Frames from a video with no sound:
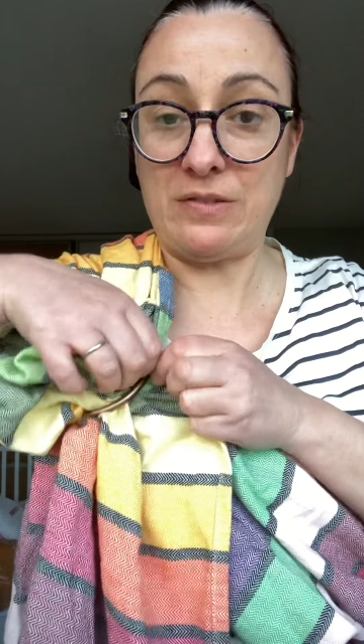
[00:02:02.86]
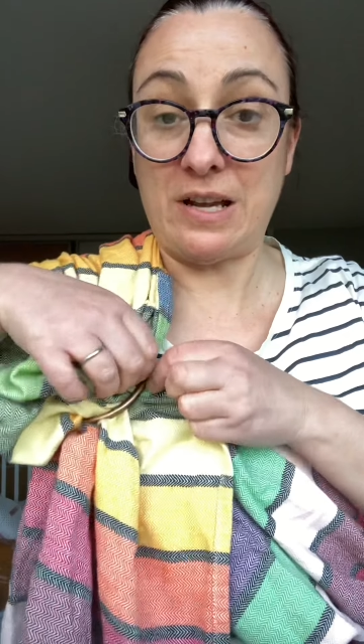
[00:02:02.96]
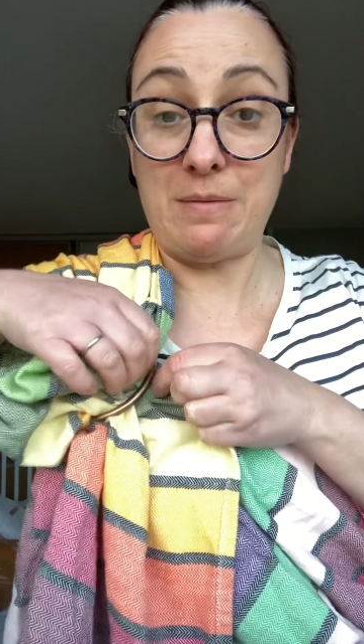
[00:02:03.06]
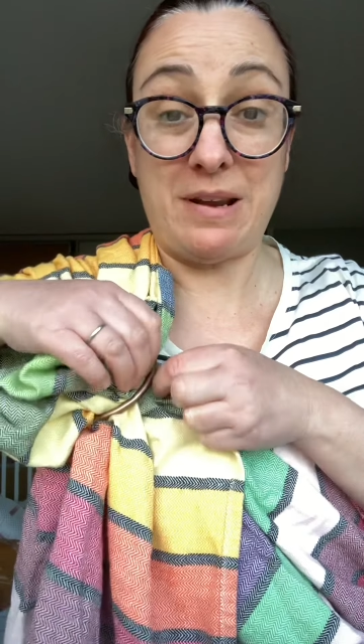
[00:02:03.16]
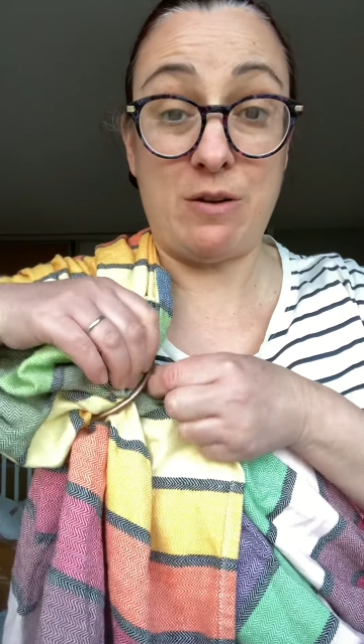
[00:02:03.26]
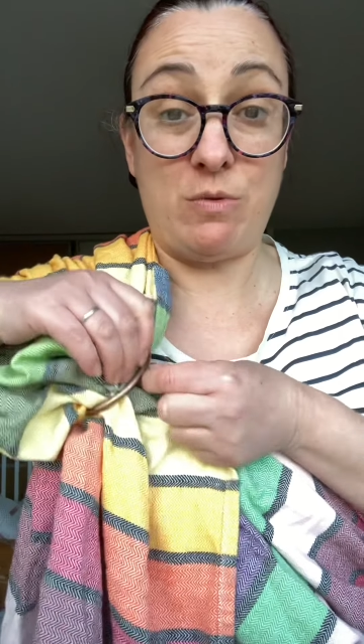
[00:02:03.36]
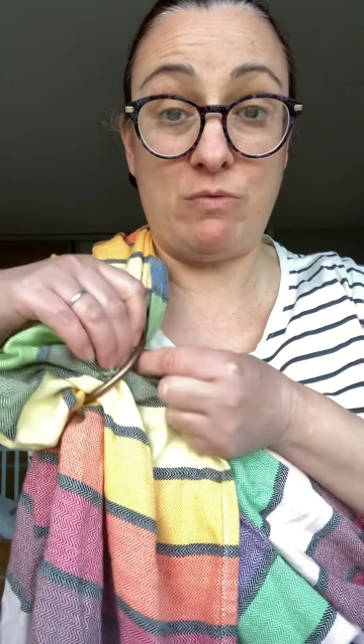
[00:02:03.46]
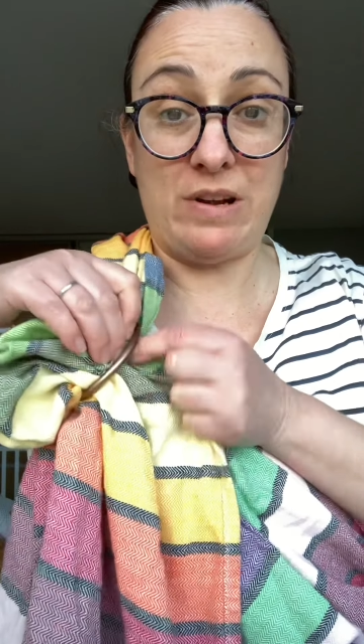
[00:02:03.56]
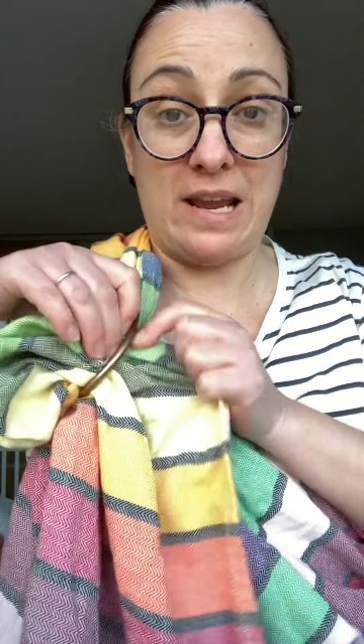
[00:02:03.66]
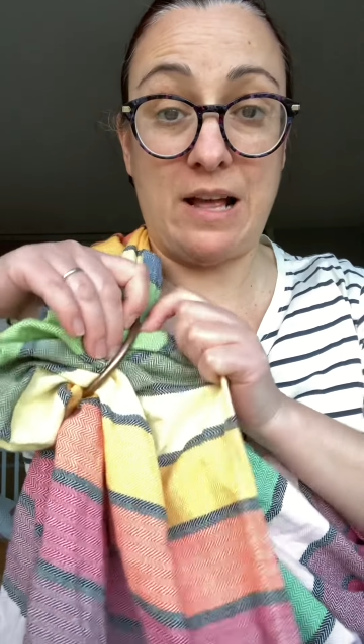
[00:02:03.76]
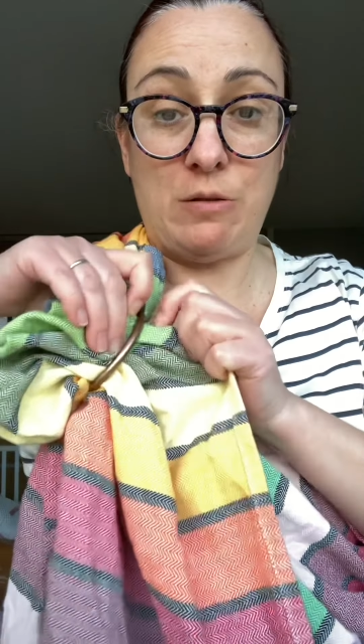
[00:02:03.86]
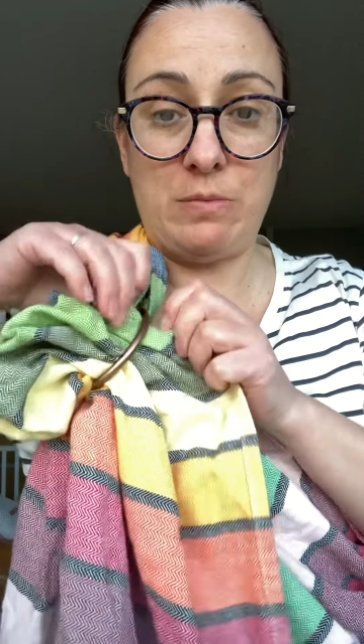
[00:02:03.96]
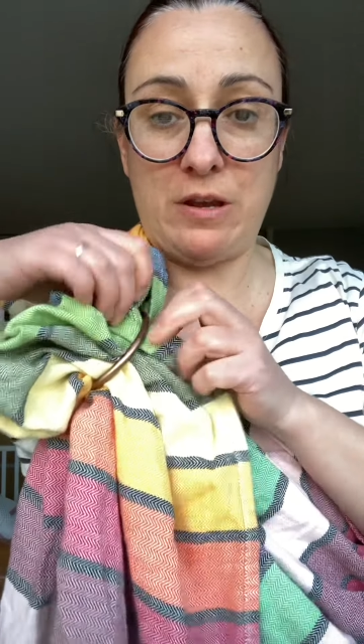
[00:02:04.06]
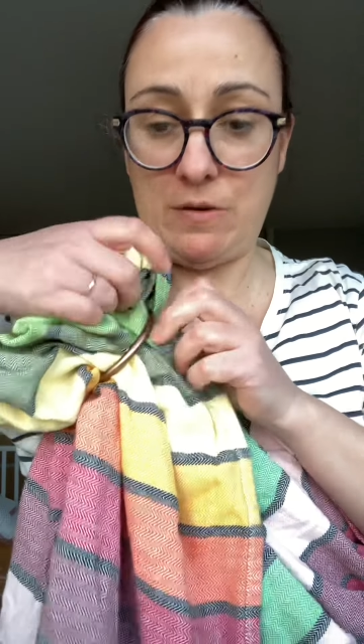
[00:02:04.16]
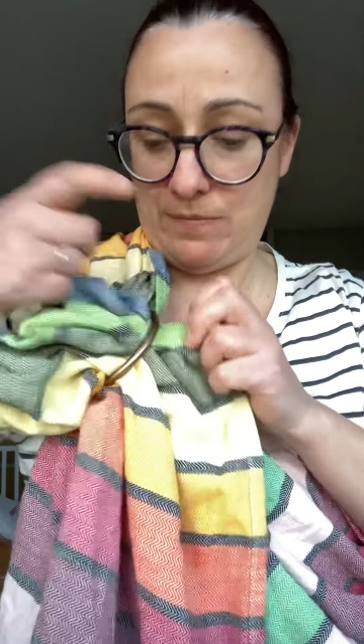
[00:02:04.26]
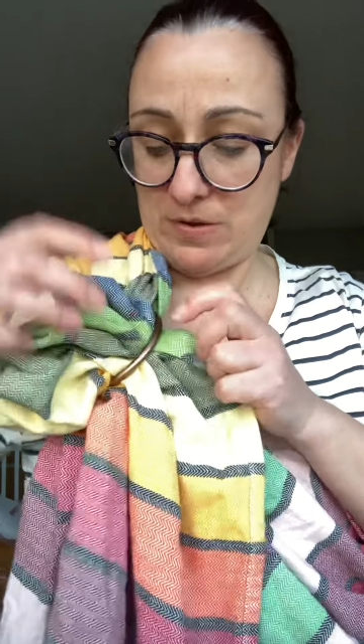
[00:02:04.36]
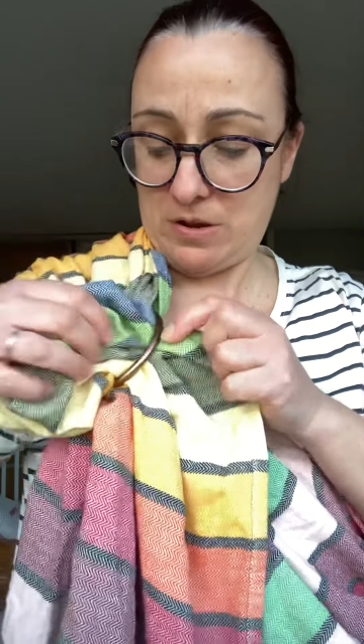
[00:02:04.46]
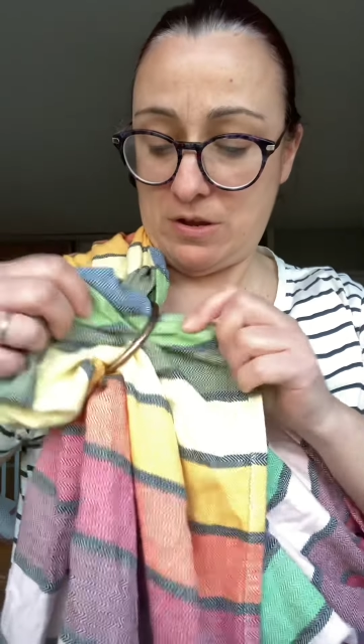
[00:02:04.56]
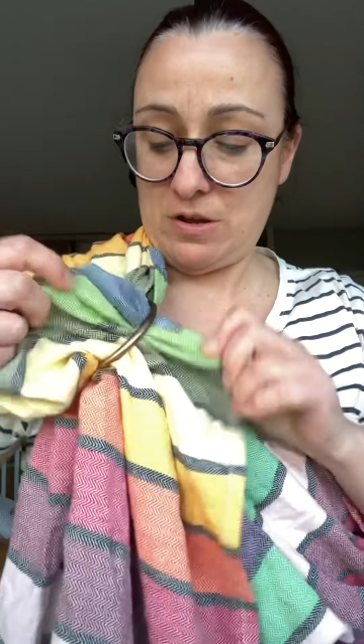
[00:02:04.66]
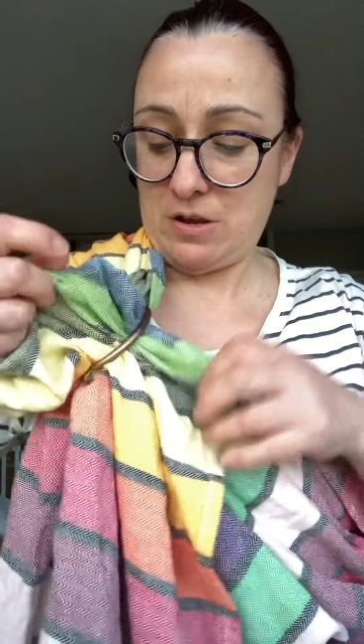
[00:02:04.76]
time now will really help you
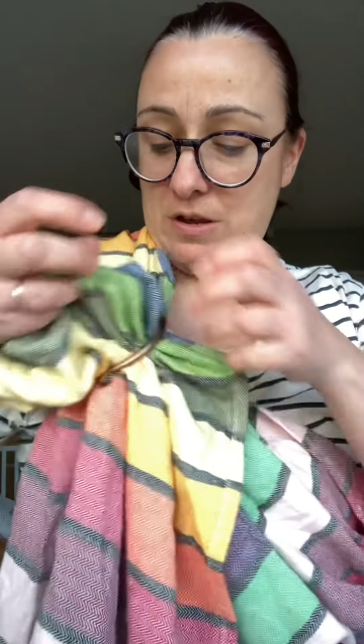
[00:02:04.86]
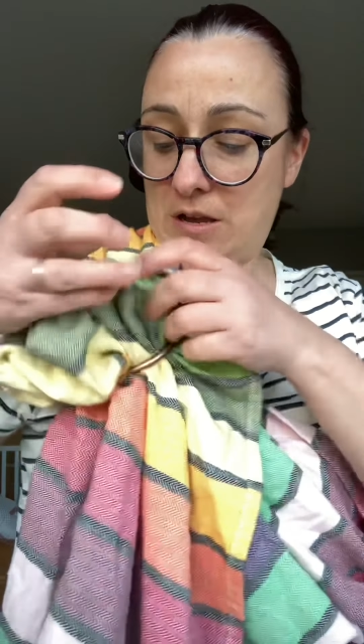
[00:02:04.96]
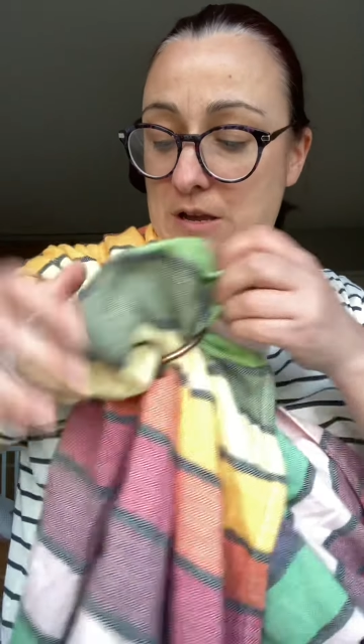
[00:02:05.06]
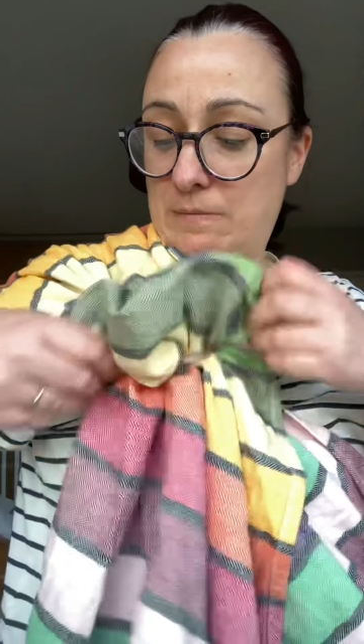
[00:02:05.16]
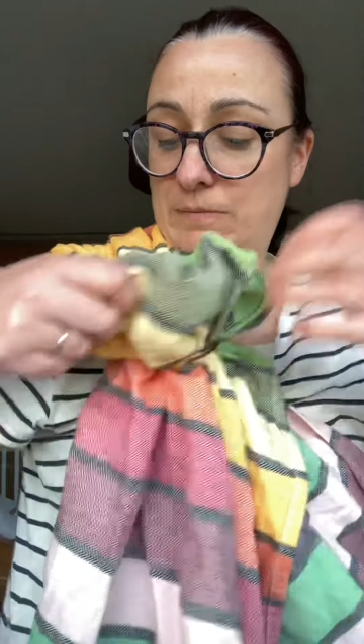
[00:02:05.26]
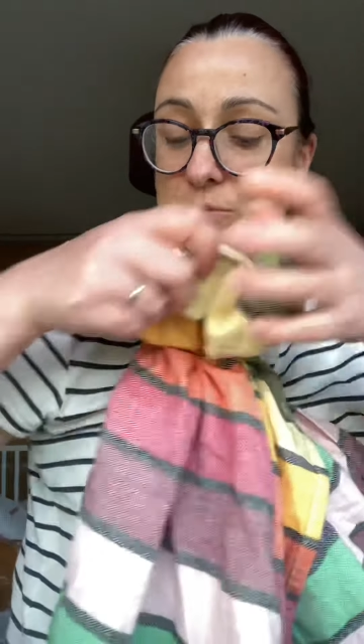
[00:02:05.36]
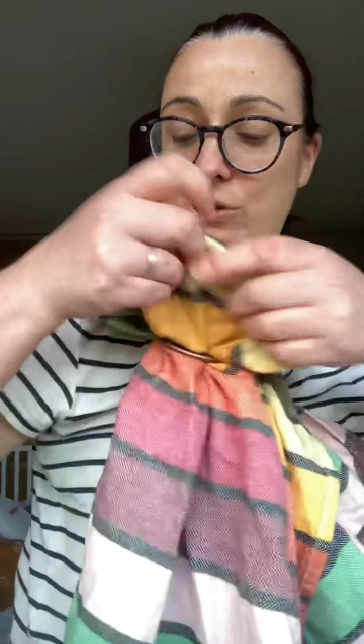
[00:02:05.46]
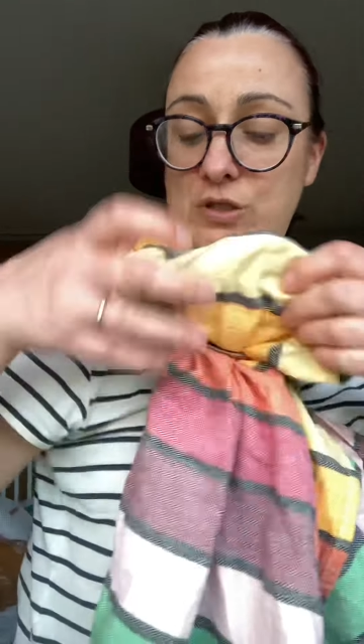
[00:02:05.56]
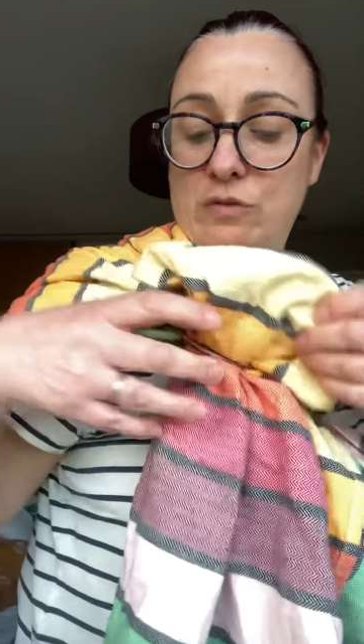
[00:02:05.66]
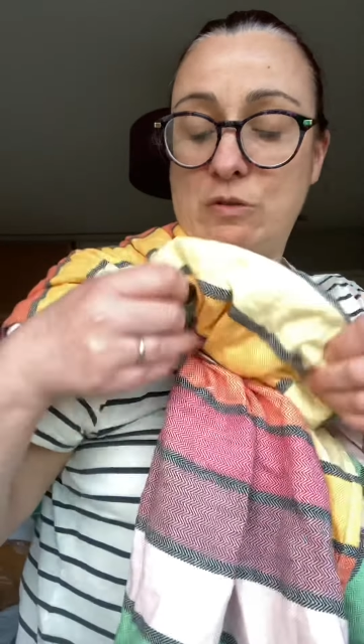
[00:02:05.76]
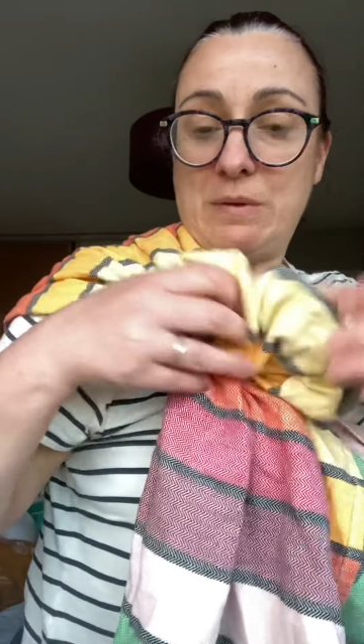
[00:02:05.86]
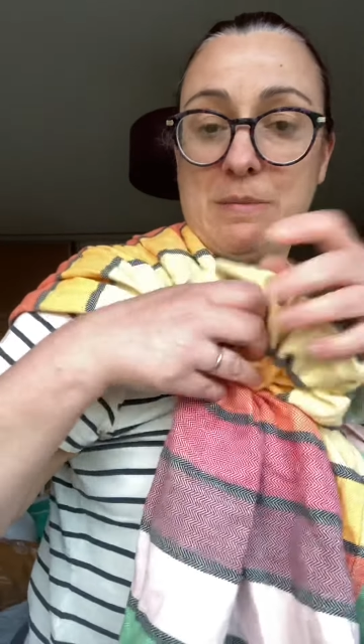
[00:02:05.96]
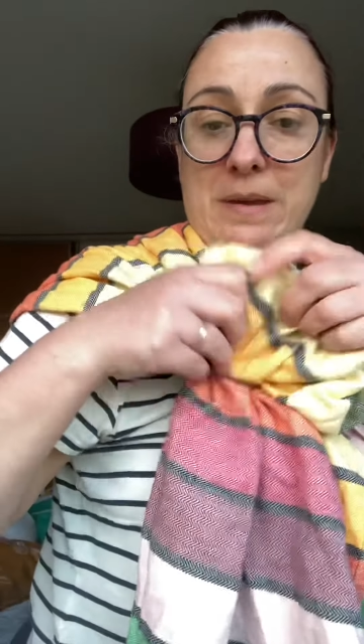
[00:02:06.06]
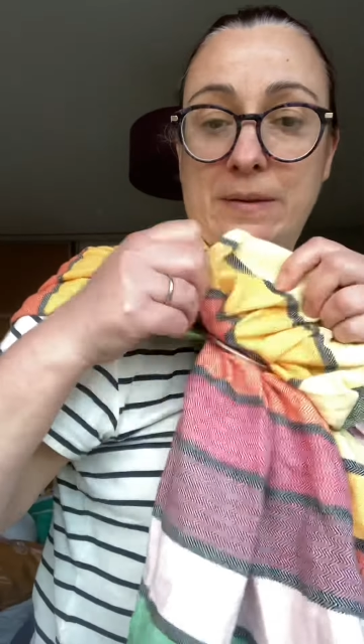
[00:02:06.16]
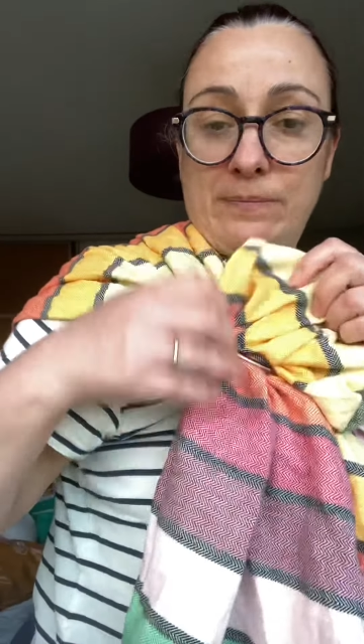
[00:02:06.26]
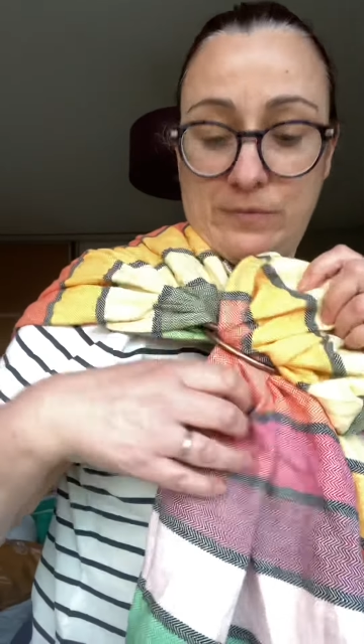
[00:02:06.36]
once you've got baby in.